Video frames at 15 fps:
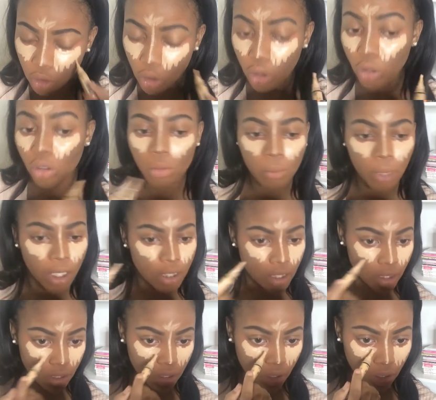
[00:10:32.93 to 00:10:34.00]
too
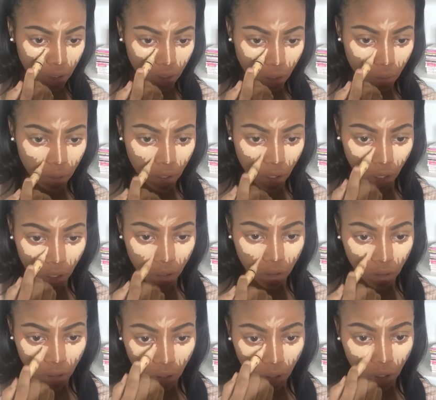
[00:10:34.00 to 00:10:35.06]
much concealer going
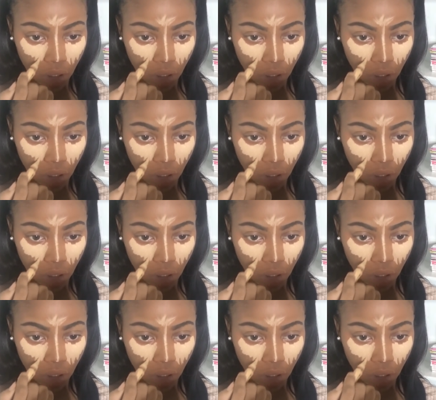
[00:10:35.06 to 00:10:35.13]
on,